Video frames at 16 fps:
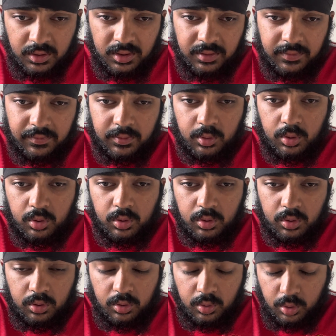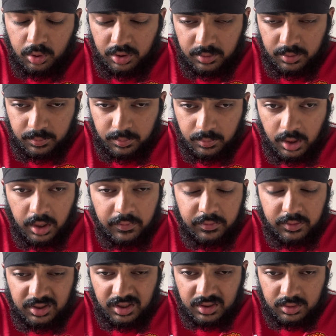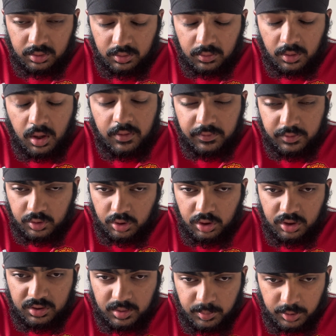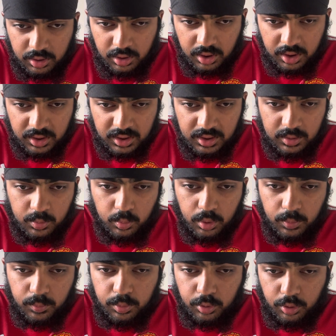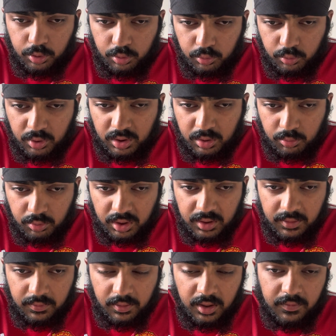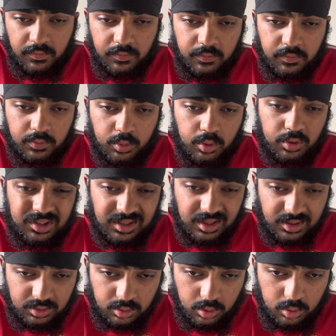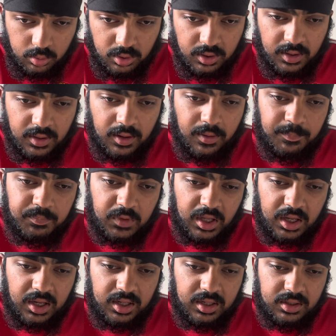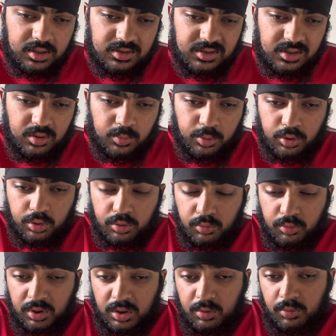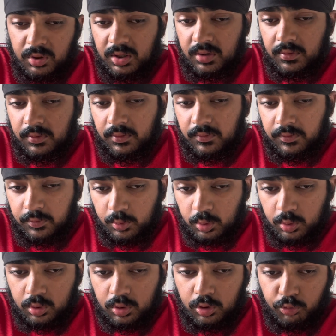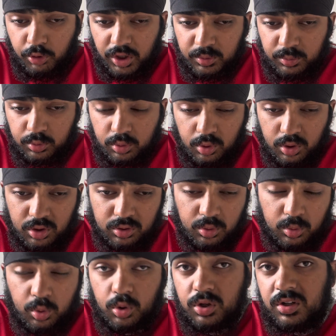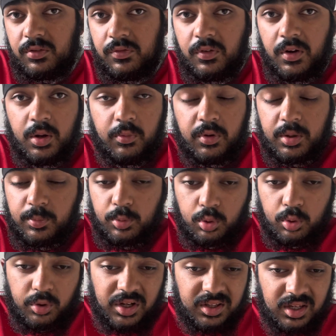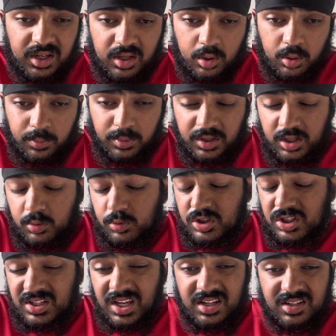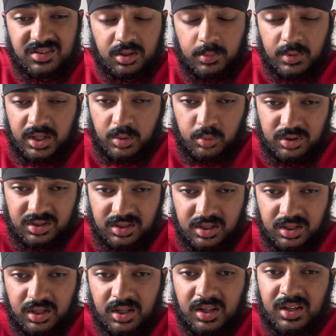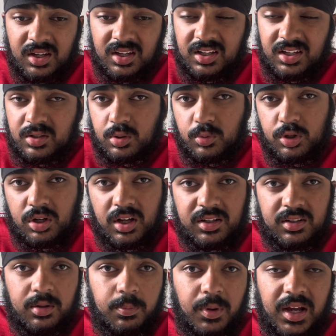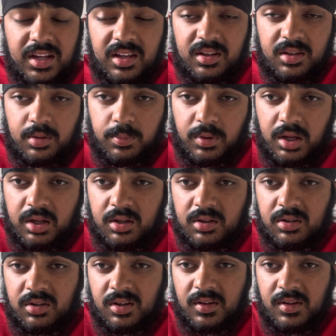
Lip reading: for Hojlund, for Zirkzee per 90, 1.33 for Sesko, and 0.33 for Rasmus Hojlund. So Hojlund's very, very poor at taking on players, which again is something that we've seen. He totally likes to back into players,